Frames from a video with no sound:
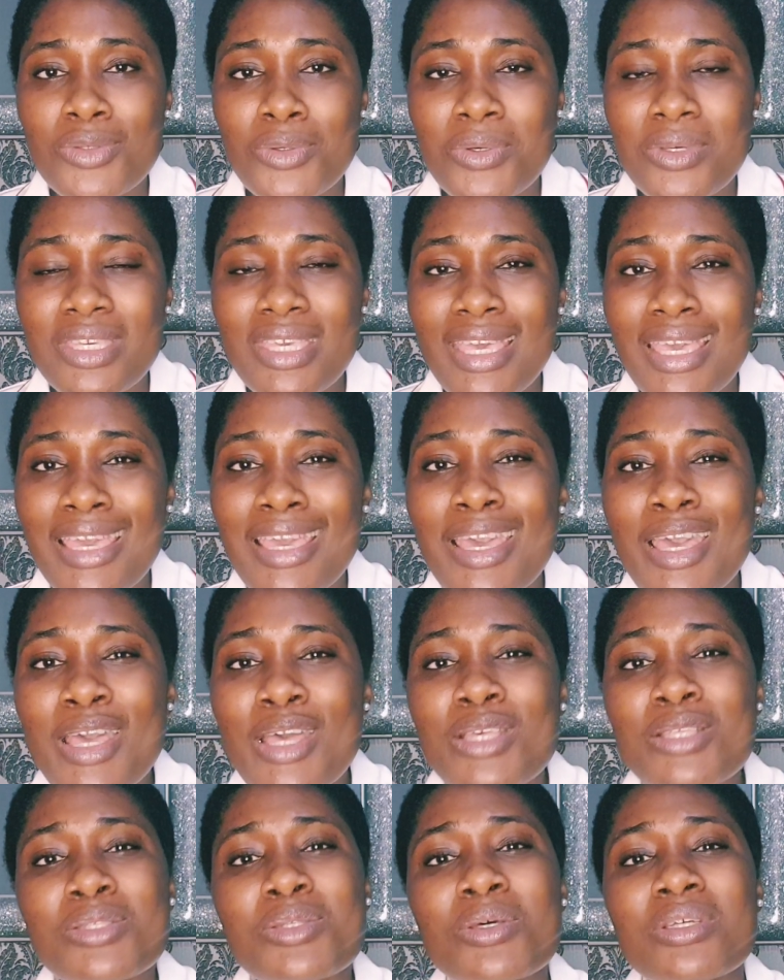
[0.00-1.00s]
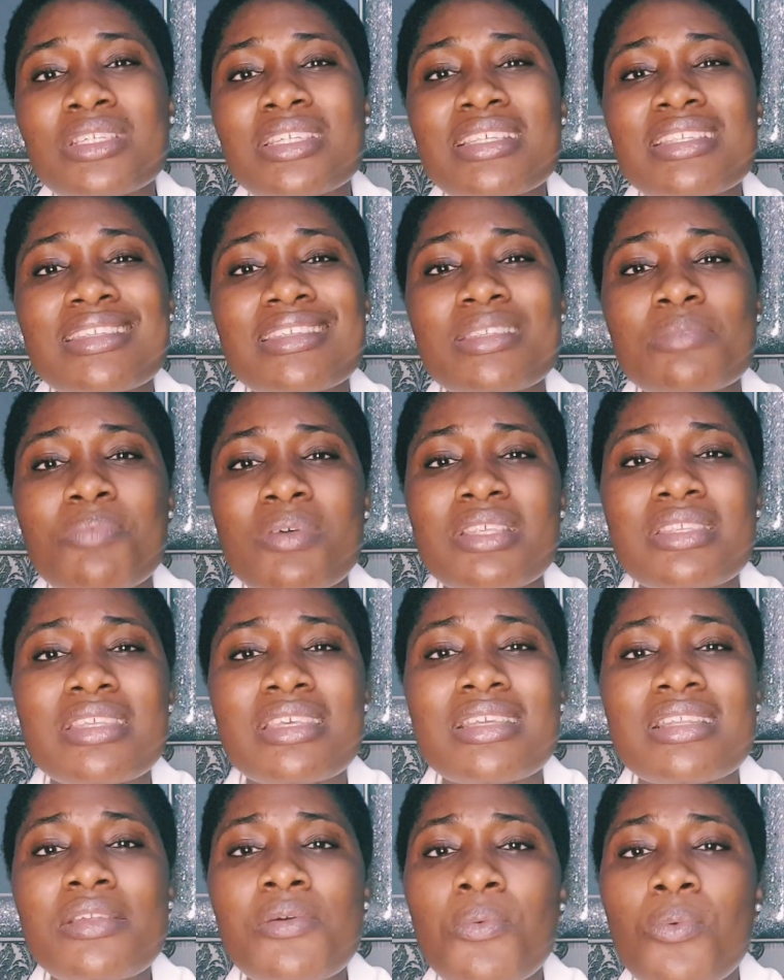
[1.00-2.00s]
Okay, so this is
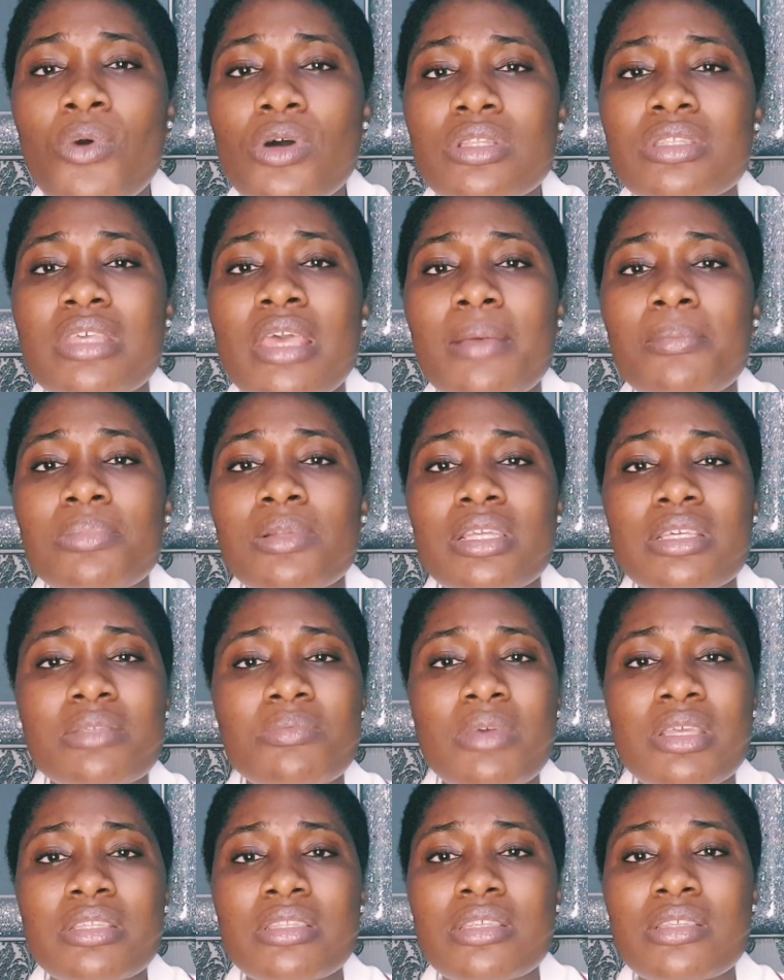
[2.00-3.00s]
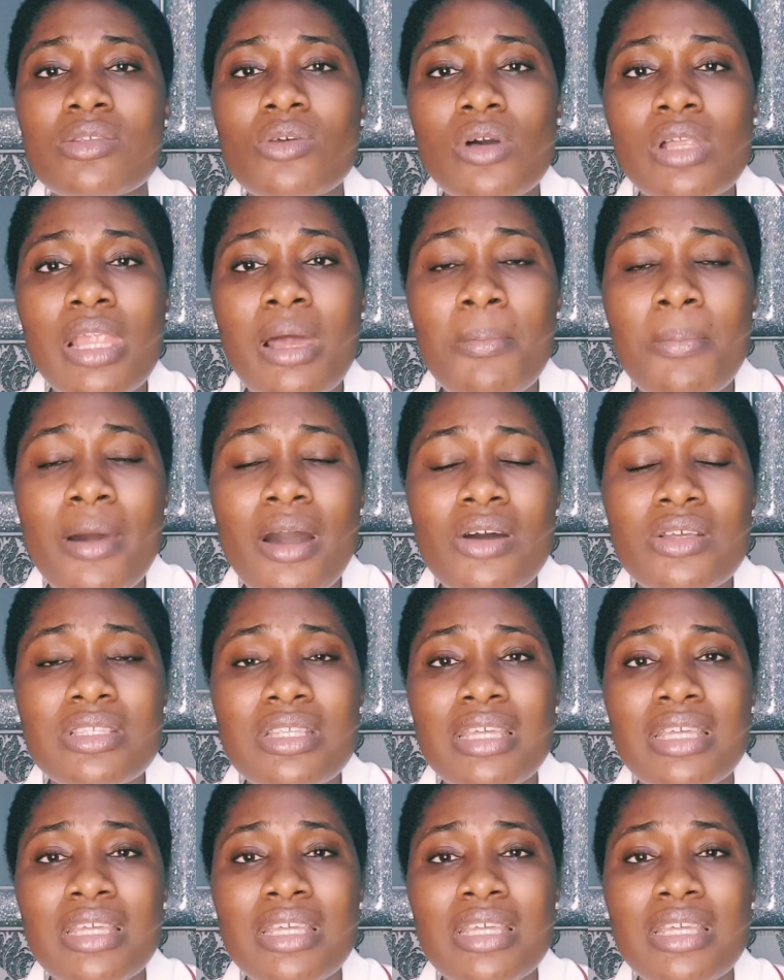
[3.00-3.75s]
basically what placement is all about.